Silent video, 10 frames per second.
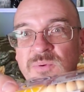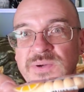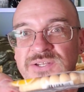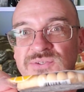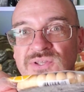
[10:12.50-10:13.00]
but
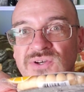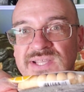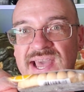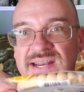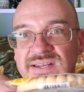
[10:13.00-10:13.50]
when you
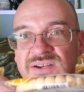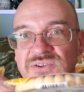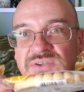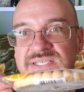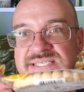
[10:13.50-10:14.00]
look at it here,
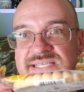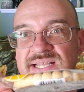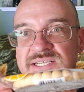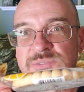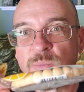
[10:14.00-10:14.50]
you can see
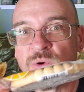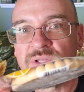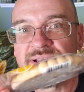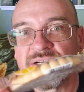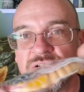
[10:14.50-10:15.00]
that it's more
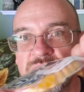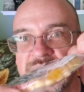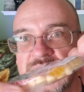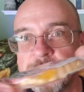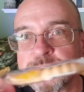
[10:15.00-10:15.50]
like a
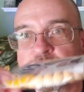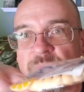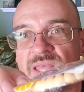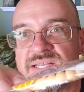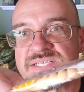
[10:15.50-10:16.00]
cookie.
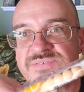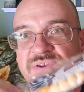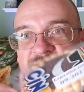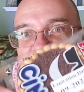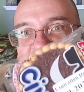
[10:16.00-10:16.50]
It is
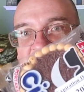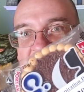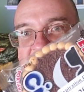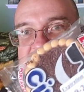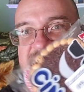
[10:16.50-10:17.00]
very
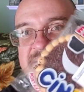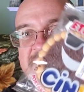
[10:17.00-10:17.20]
flat.